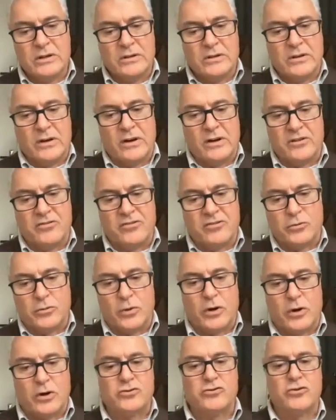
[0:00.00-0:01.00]
nice
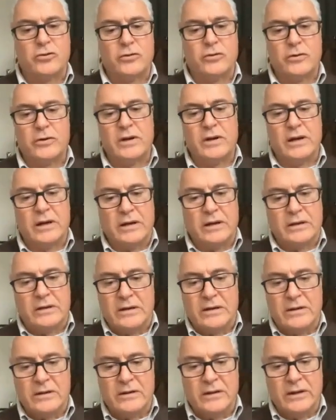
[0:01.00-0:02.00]
structure and
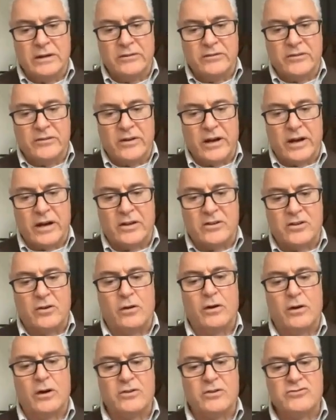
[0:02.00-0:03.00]
intact
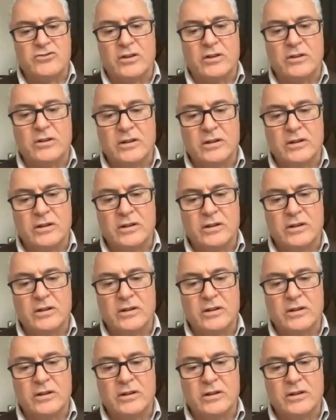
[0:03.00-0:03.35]
collagen.